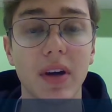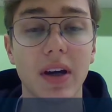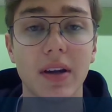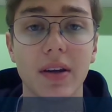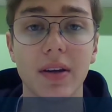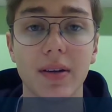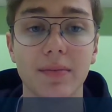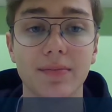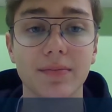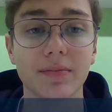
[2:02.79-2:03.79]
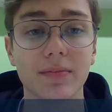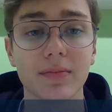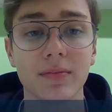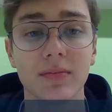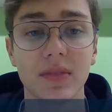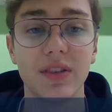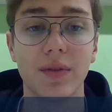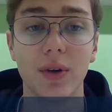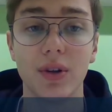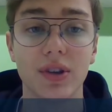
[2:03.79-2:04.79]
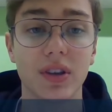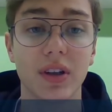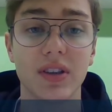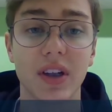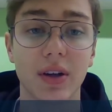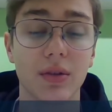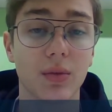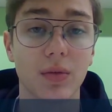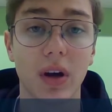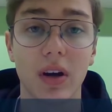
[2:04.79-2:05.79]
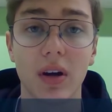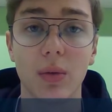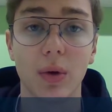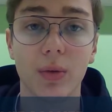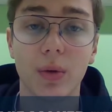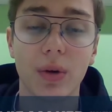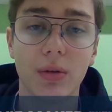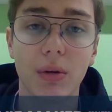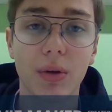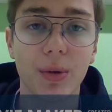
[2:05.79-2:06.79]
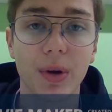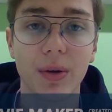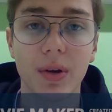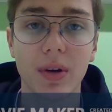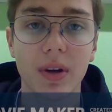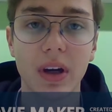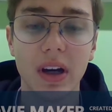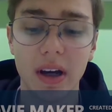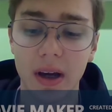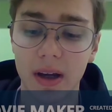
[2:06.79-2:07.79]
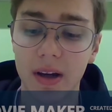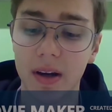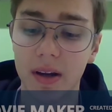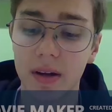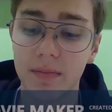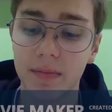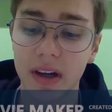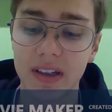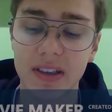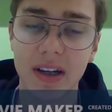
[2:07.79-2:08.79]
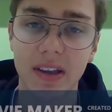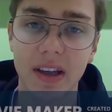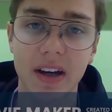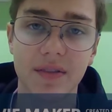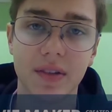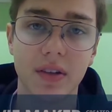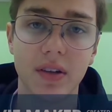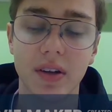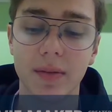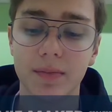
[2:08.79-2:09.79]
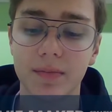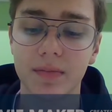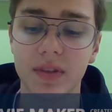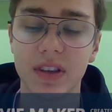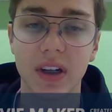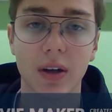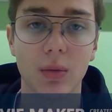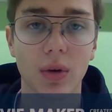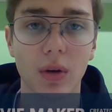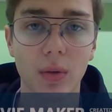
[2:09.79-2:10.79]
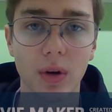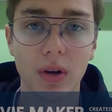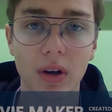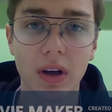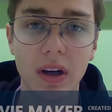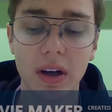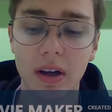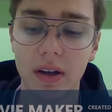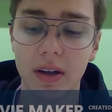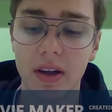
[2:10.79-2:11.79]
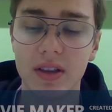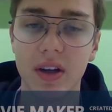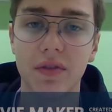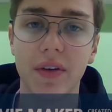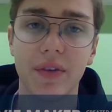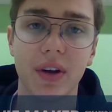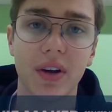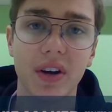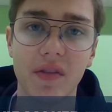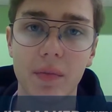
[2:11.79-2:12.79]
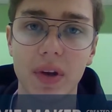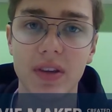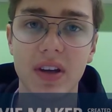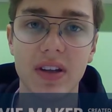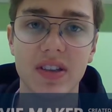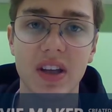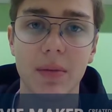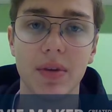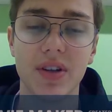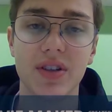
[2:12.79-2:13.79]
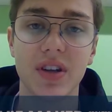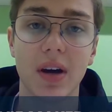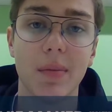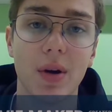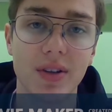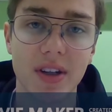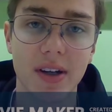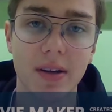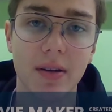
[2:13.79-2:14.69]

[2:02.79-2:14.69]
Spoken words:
And the First and Second World War rolled around, and exactly after the Second World War, the South African government established apartheid.